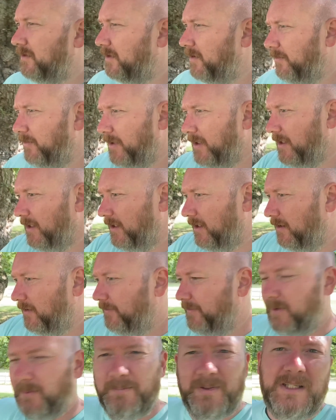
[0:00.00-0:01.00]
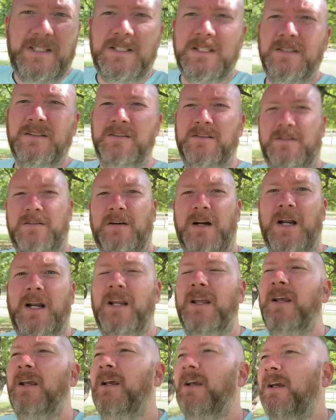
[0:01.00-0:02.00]
completely off the beaten track.
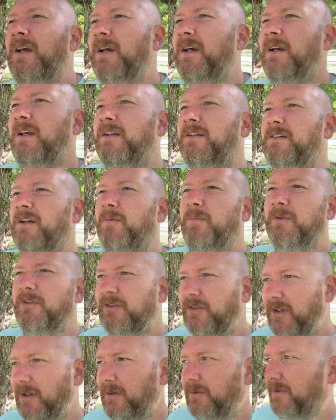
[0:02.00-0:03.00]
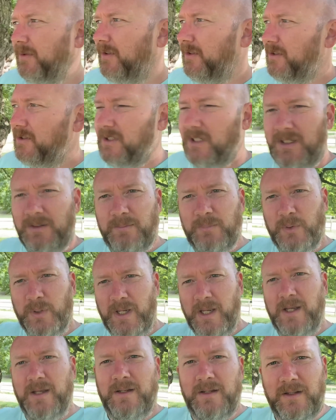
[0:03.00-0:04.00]
So much so that sheep were
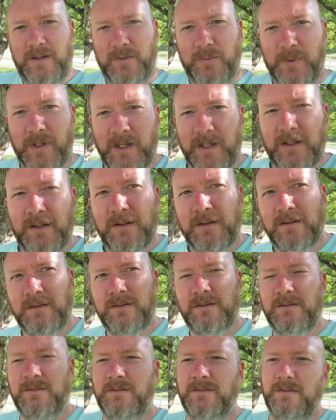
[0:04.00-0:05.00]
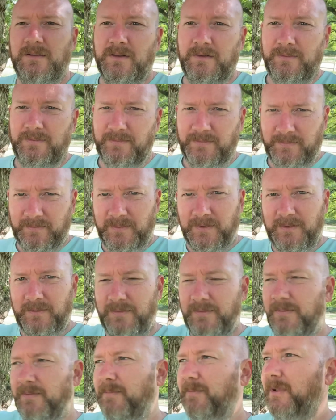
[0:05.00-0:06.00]
getting in the way of
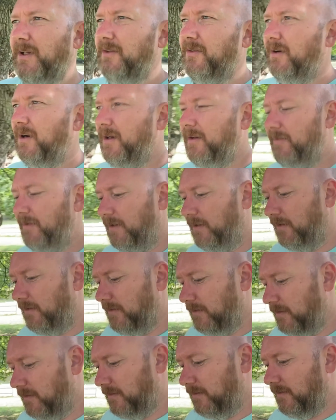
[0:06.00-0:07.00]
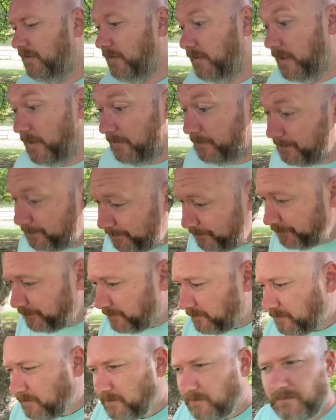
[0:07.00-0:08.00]
me driving. Although,
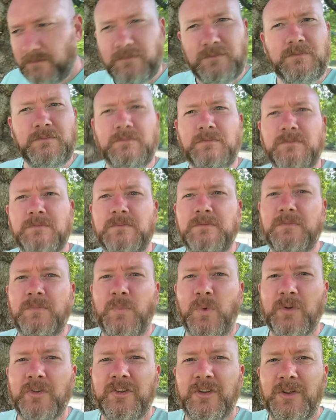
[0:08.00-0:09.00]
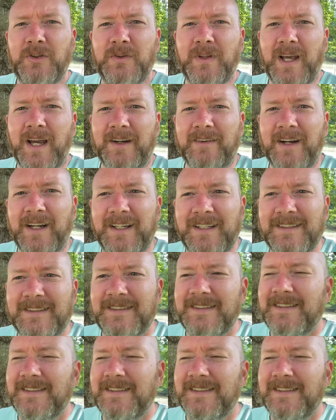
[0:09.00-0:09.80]
what's new there, eh?